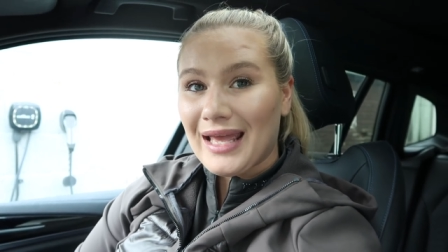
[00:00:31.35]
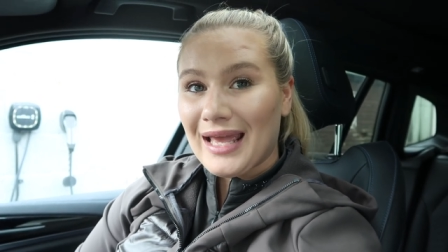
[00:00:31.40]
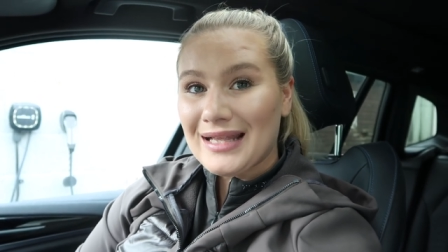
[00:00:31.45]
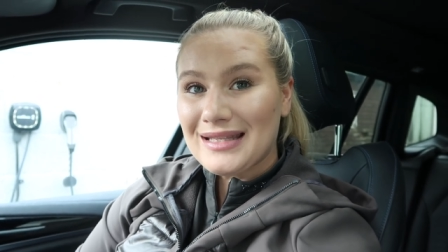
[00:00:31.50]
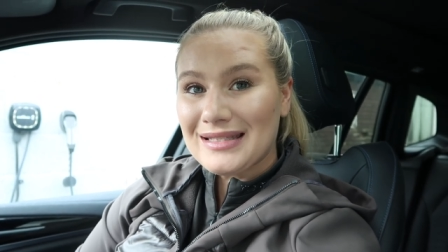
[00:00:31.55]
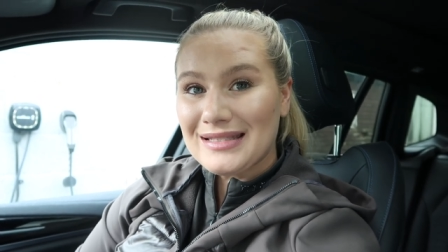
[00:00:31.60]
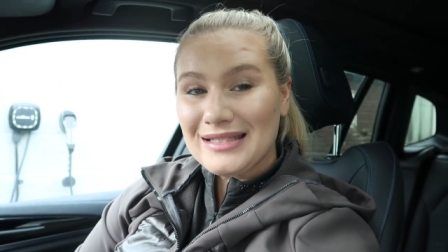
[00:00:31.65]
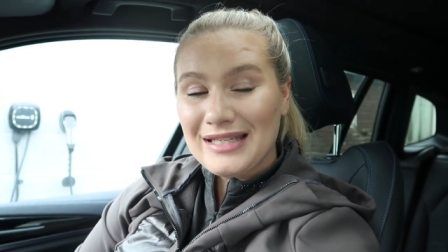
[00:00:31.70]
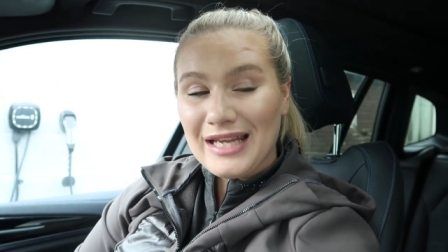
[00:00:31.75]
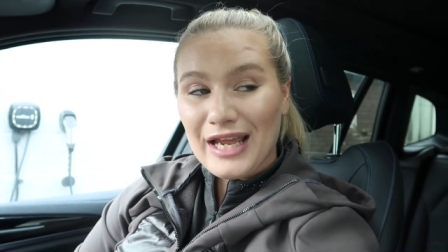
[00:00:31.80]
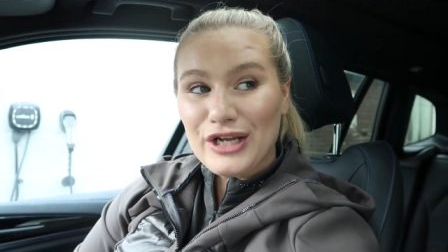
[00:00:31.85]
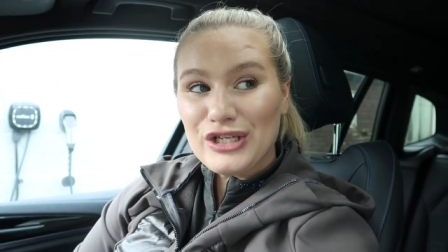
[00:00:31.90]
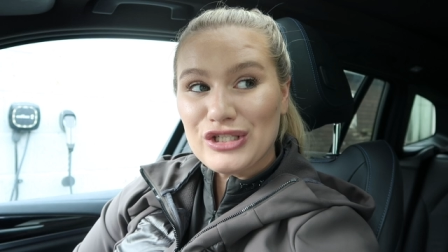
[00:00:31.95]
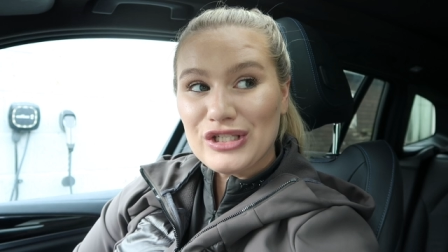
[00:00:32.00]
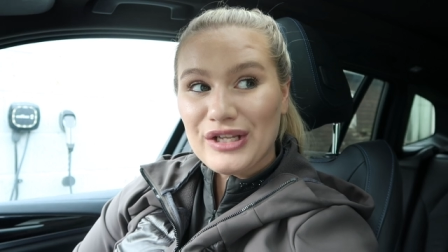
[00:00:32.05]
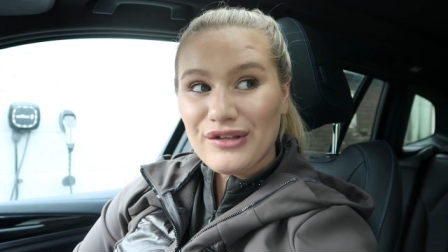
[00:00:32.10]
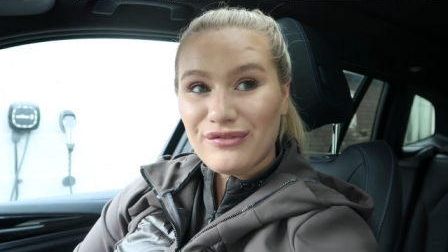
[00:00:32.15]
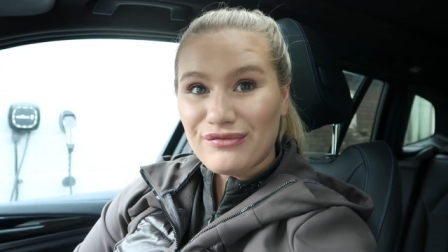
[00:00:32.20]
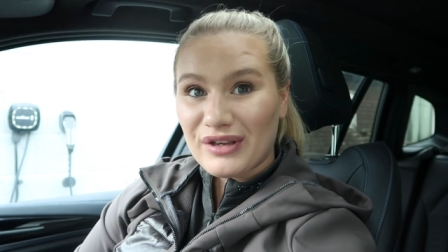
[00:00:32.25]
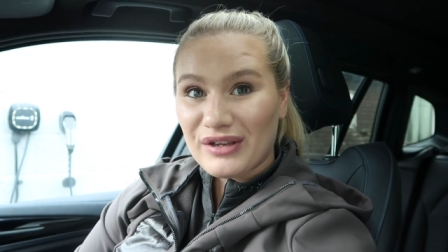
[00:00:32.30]
it's
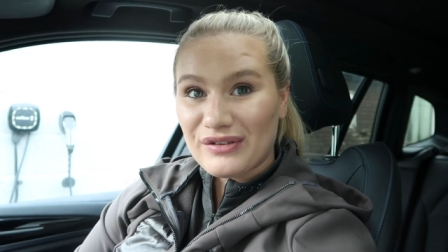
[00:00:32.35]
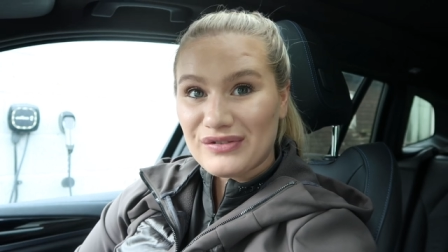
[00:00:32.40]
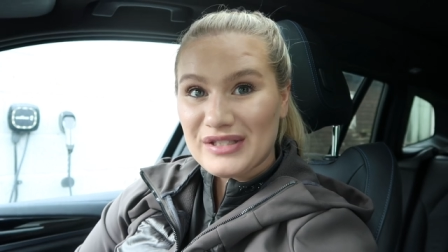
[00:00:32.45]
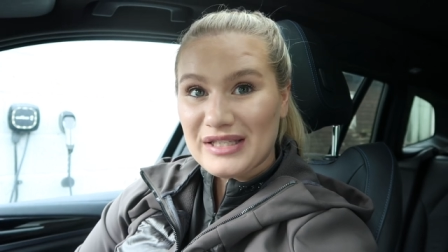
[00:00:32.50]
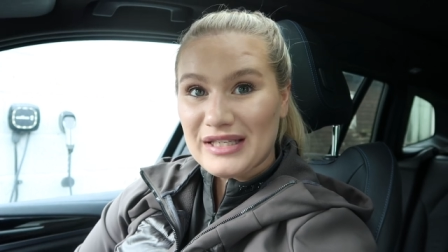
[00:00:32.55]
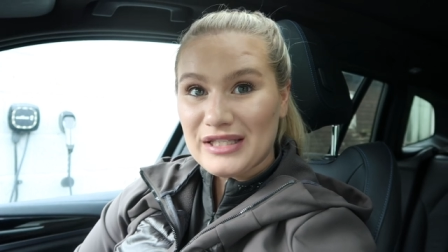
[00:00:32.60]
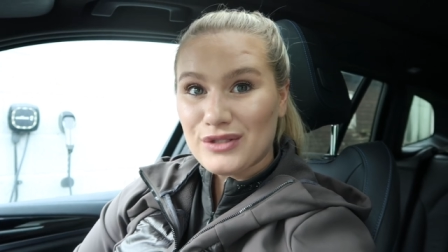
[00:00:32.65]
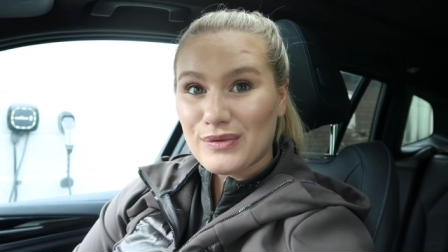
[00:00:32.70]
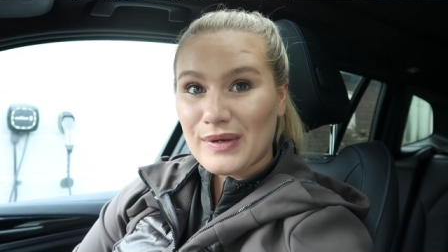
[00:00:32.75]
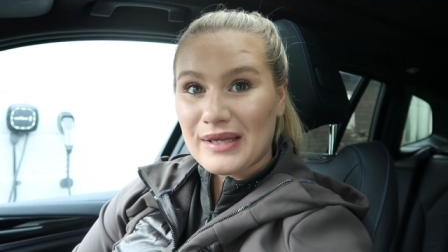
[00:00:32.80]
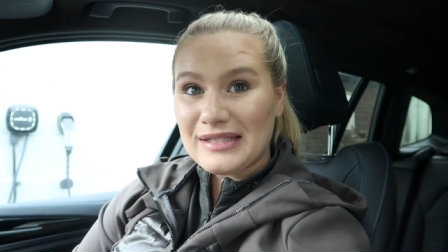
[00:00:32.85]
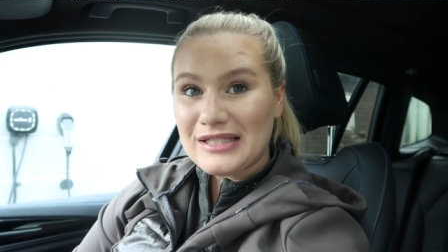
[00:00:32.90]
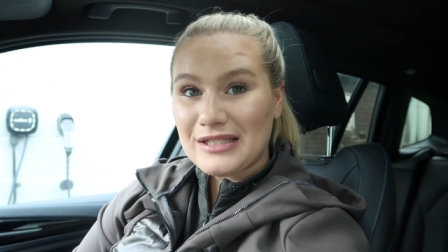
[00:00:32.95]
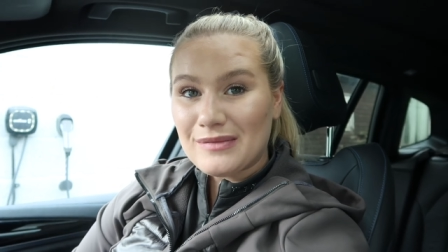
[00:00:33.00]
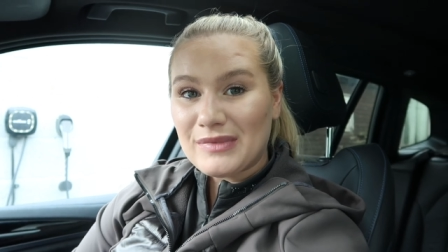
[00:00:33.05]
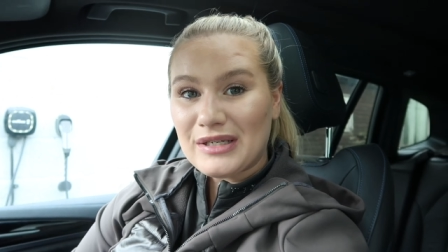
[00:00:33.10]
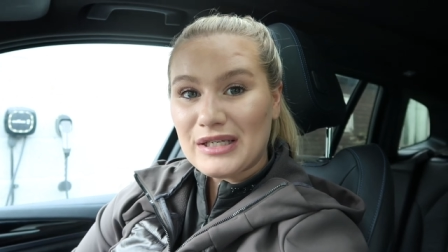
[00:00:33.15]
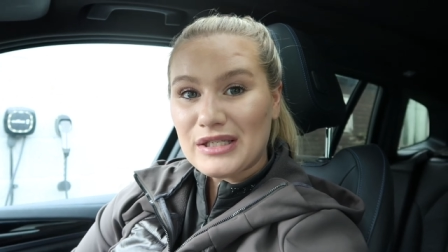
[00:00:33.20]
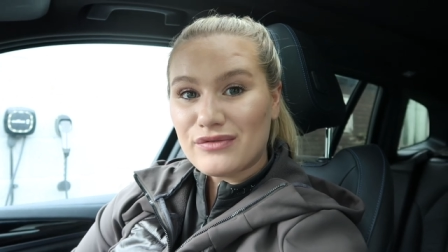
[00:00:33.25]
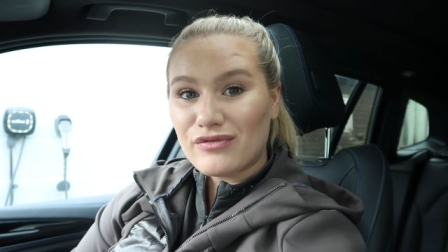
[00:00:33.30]
literally
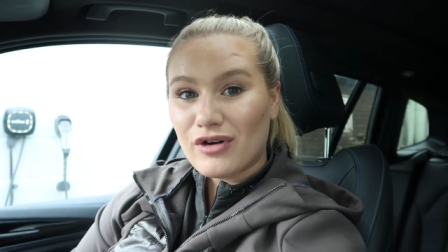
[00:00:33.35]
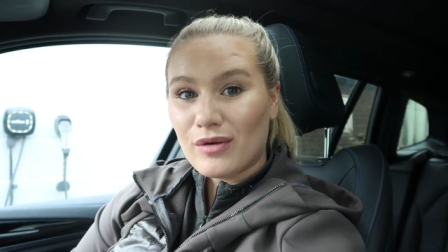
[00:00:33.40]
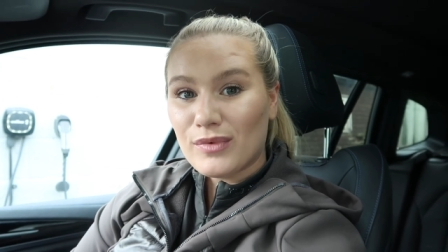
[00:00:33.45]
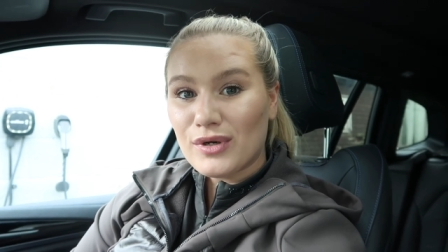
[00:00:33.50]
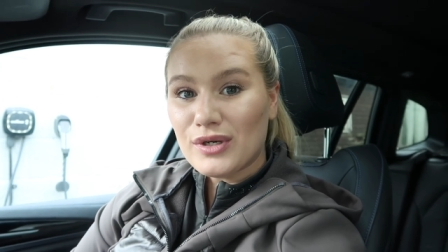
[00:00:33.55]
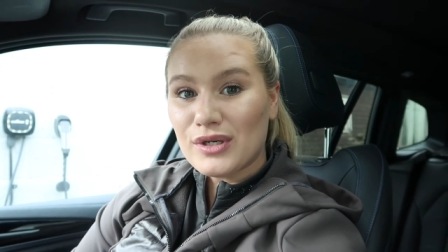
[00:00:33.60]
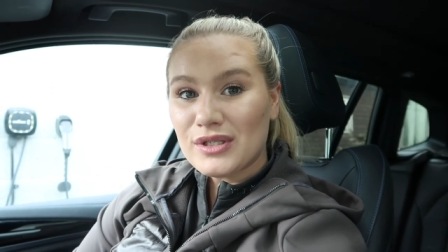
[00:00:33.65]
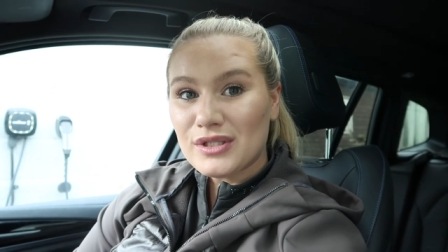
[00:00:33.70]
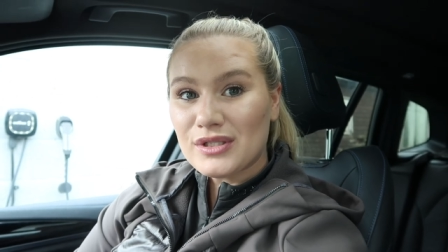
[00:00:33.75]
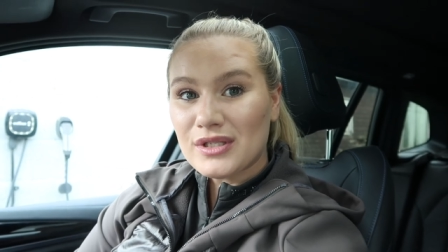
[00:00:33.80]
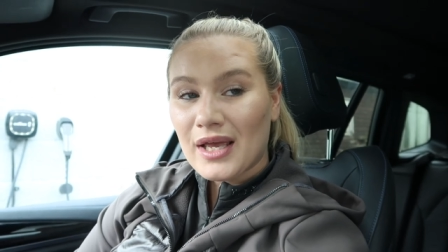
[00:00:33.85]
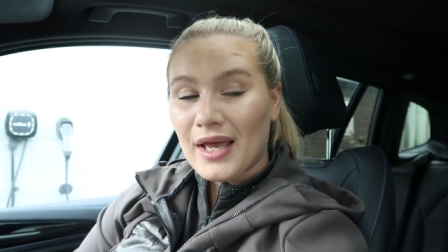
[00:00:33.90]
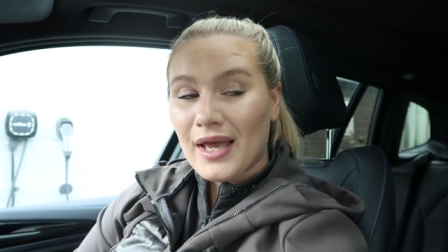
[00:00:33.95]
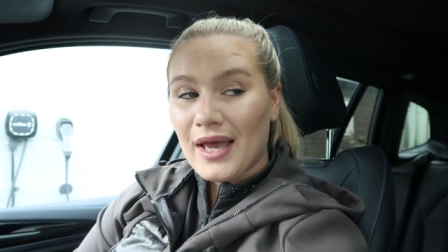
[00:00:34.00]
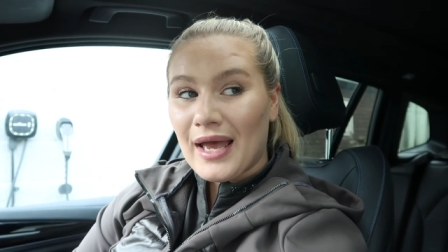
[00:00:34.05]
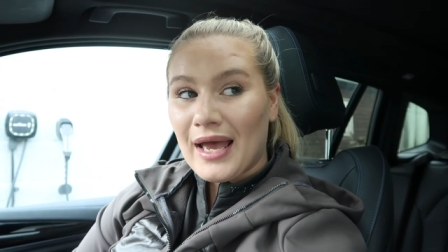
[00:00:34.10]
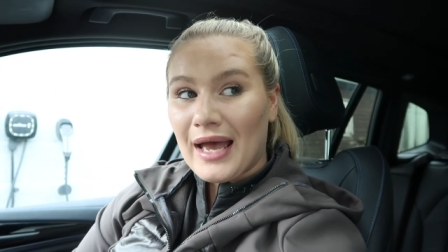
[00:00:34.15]
15-20 minutes from us